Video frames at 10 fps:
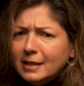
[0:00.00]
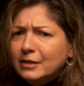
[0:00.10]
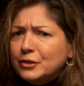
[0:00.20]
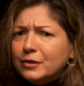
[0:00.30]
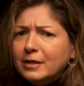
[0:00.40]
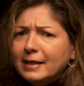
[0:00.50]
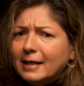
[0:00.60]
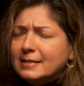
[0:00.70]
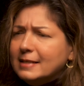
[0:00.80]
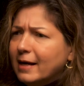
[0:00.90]
interning
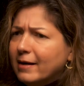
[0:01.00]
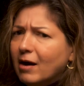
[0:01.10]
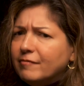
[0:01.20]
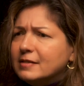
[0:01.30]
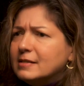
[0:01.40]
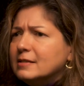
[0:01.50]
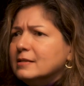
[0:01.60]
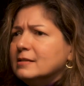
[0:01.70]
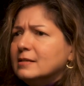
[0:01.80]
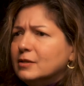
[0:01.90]
at DA
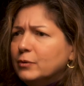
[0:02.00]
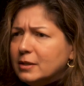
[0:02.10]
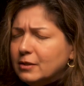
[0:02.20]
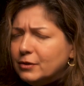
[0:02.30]
offices and U.S.